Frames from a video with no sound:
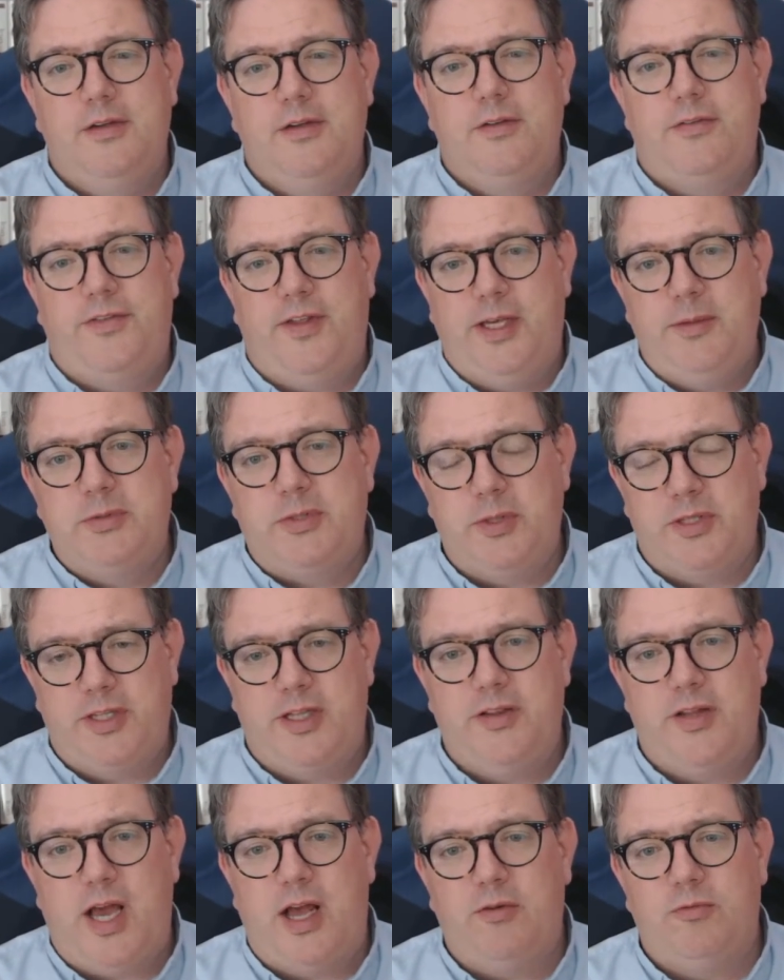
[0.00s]
things
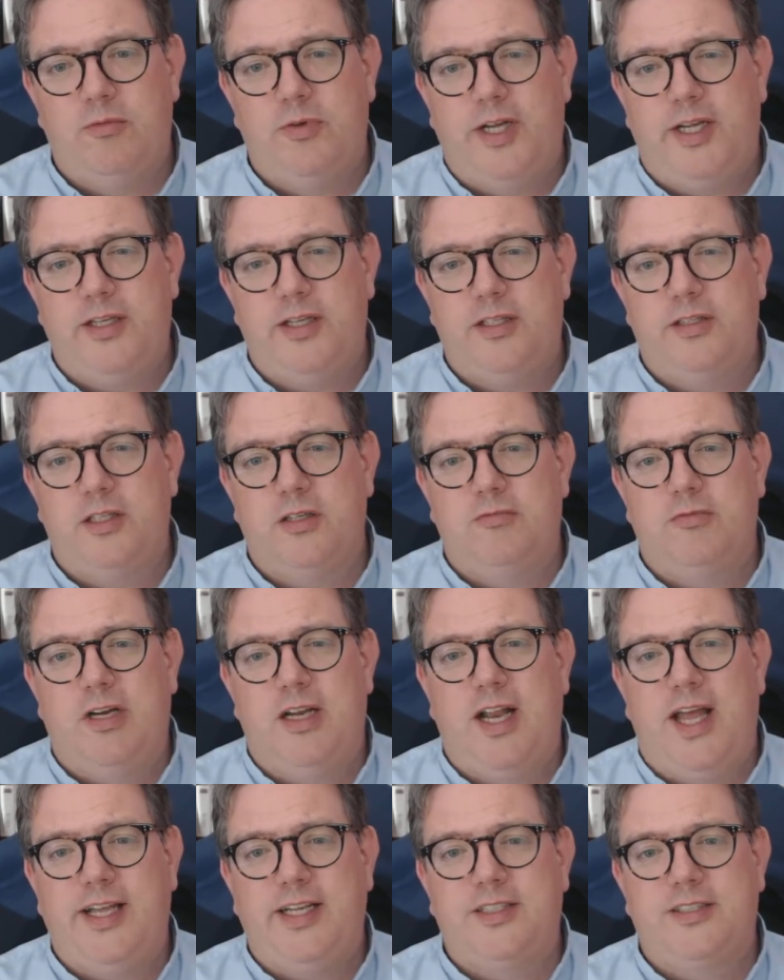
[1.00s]
within that reading that
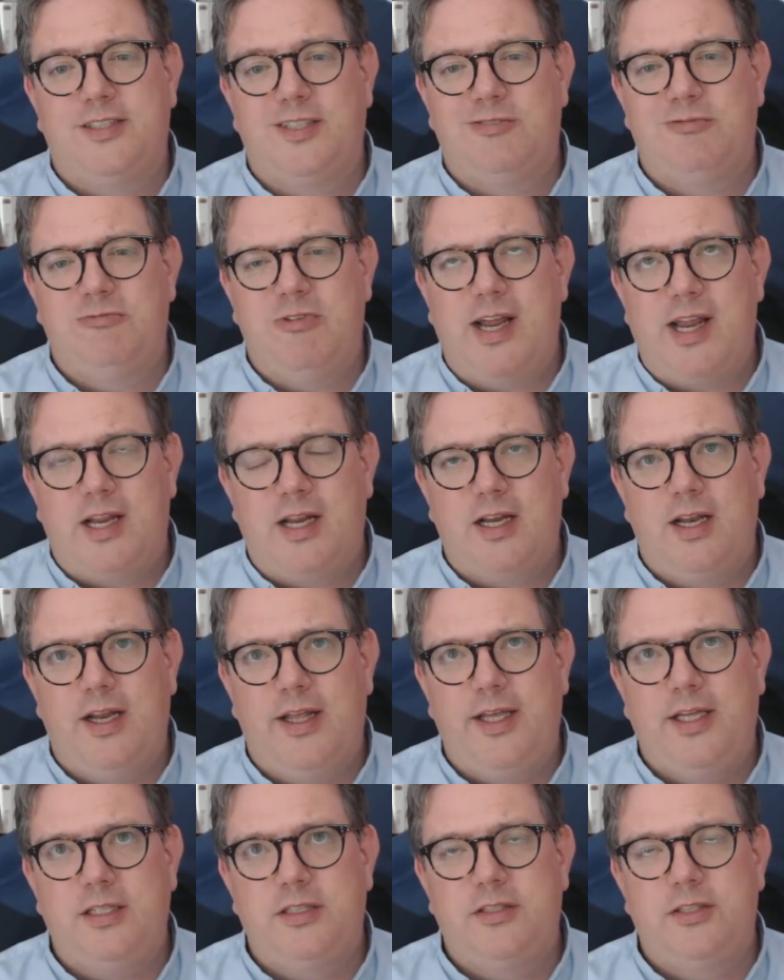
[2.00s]
relate
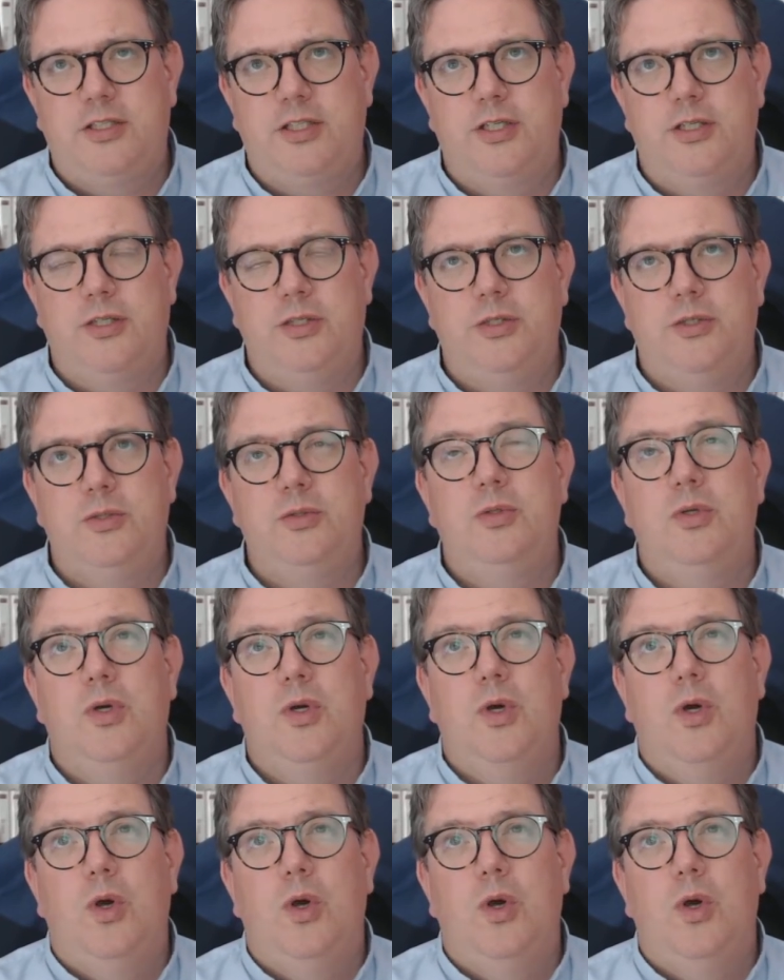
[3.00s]
directly to